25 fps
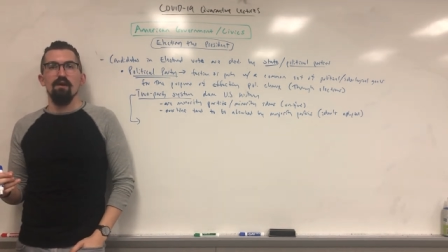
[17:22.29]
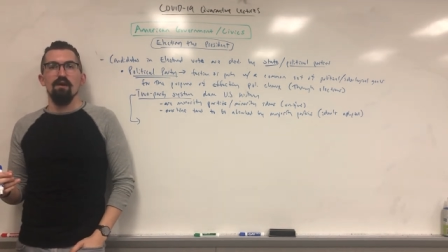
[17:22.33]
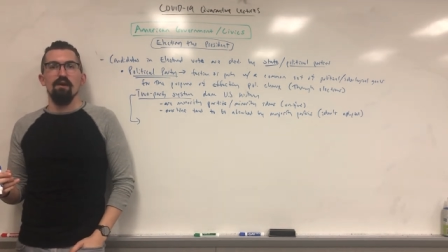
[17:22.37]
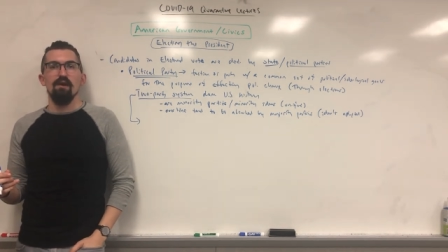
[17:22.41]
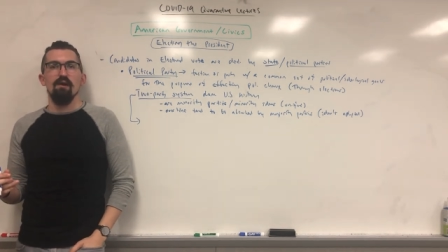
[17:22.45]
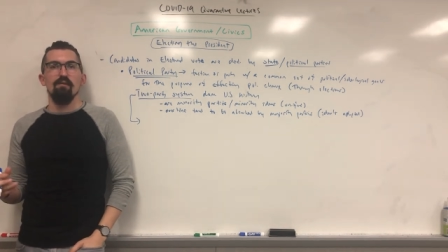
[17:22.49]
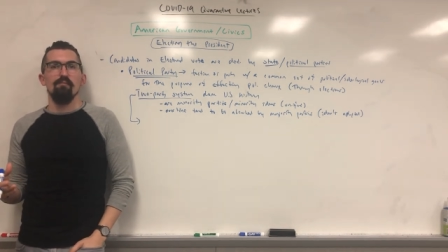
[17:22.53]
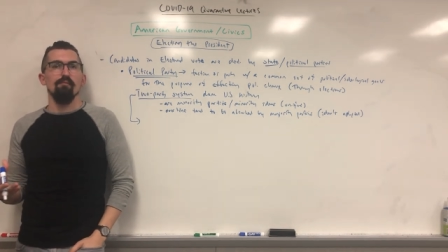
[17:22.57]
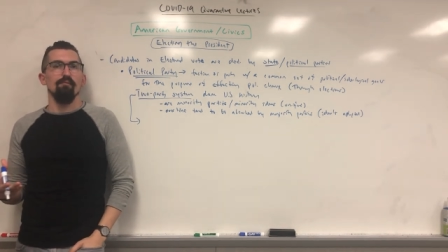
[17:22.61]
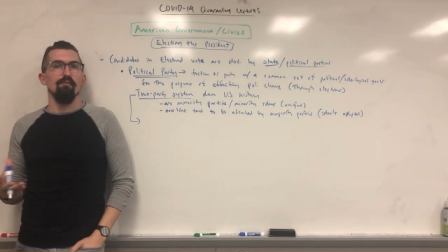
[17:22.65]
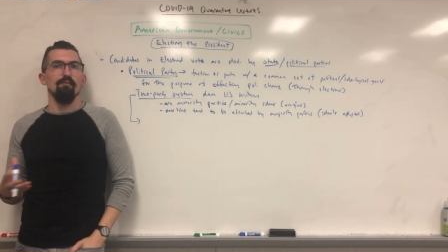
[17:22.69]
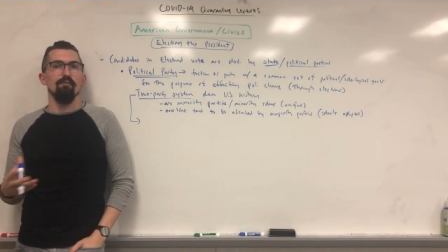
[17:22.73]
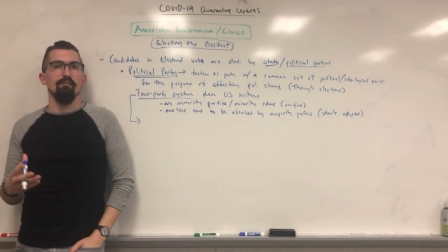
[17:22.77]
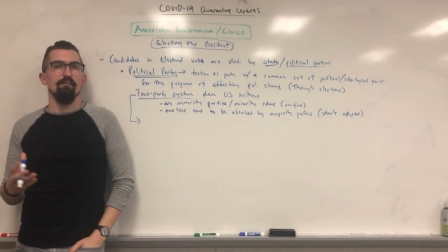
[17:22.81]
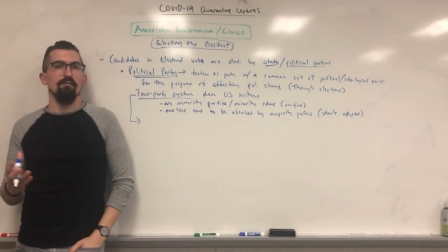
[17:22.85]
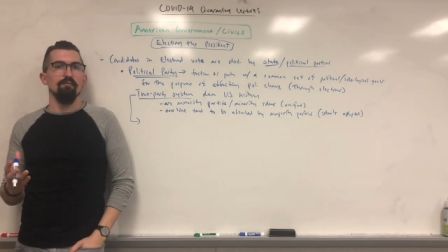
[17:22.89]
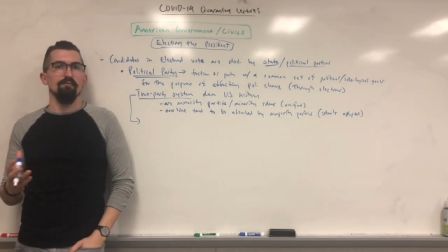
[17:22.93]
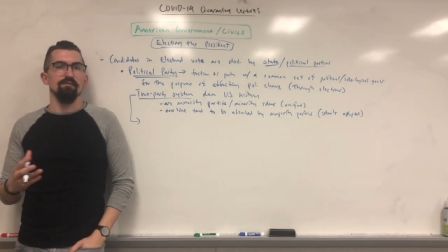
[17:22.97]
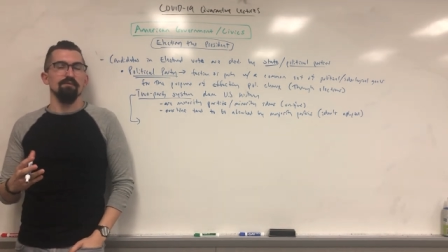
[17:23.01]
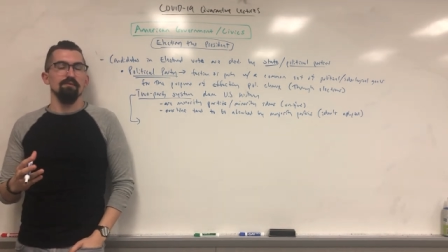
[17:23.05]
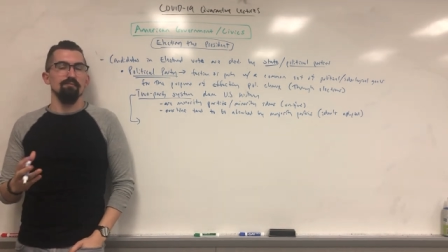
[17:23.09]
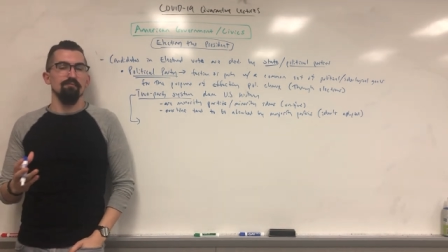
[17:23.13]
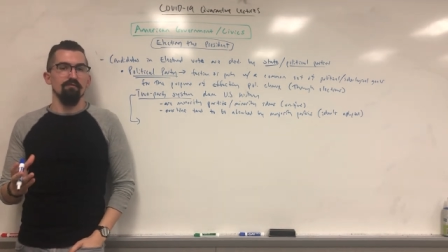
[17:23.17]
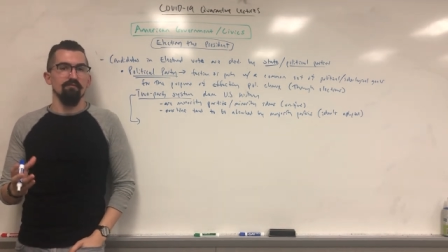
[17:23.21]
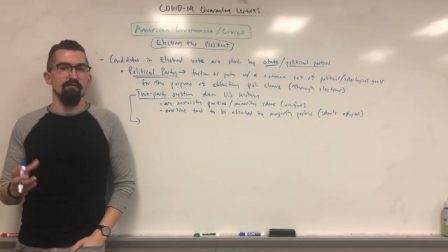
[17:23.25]
but we'll
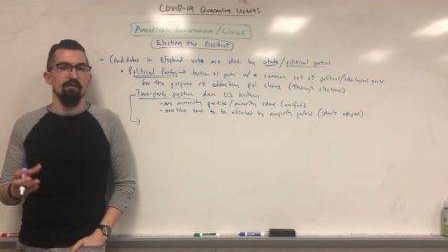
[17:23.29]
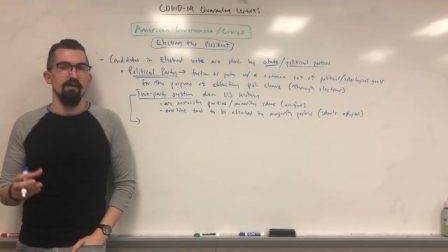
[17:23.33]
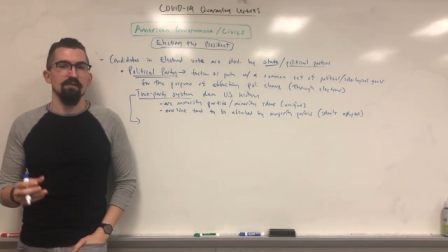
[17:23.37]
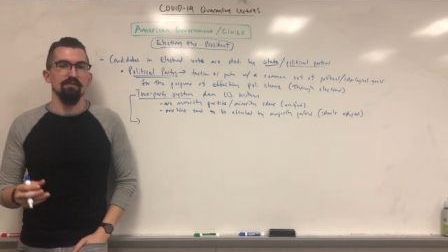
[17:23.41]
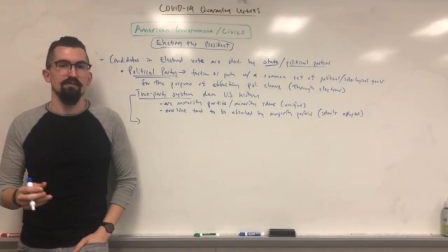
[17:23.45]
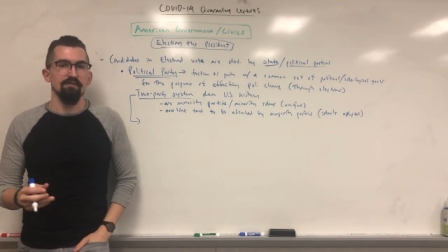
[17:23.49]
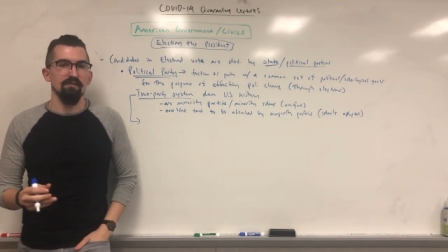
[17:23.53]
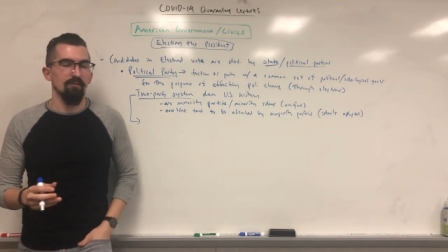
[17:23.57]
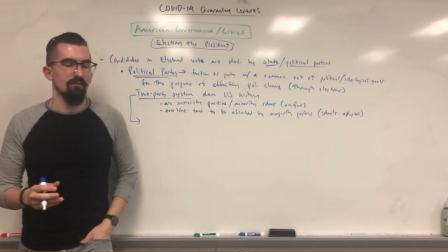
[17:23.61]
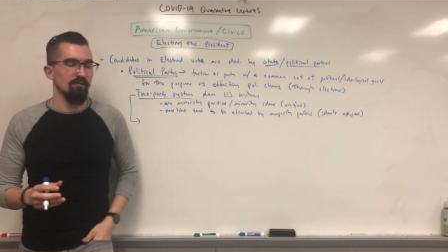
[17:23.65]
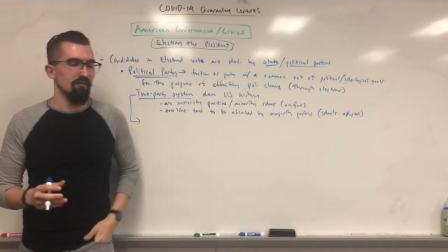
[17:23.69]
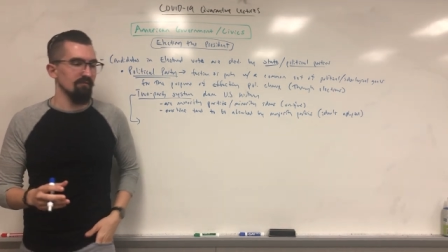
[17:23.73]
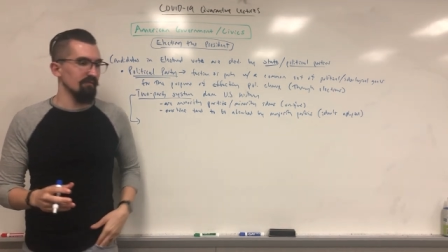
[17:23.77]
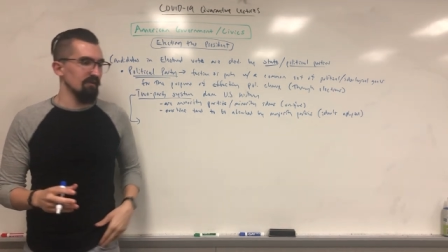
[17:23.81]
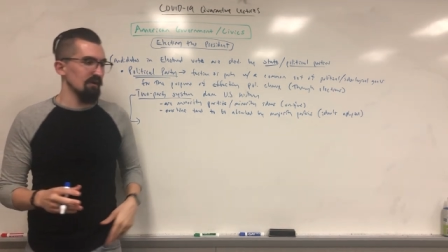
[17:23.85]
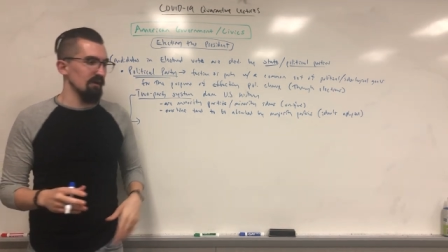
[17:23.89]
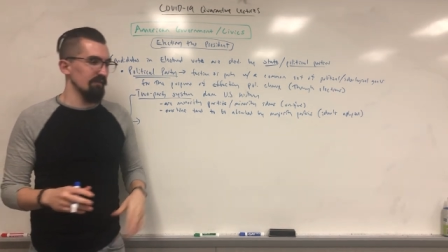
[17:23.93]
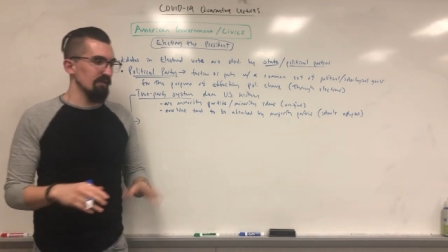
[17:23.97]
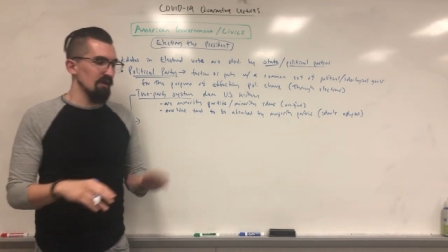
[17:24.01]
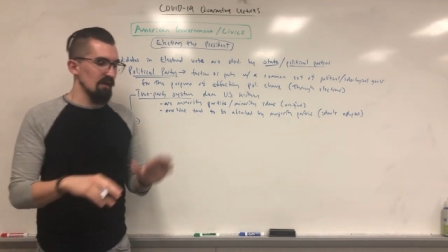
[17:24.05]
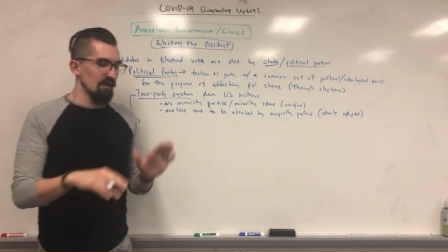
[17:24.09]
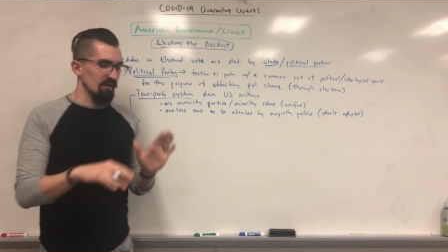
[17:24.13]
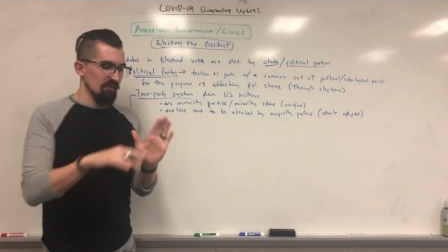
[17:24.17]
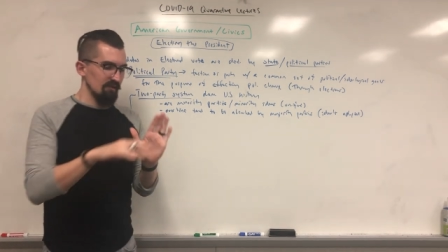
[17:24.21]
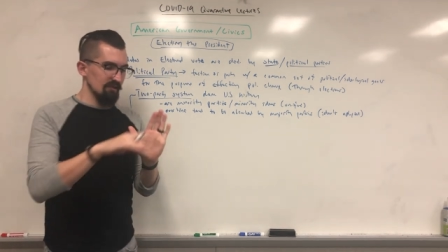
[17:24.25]
simplify and just keep it at five.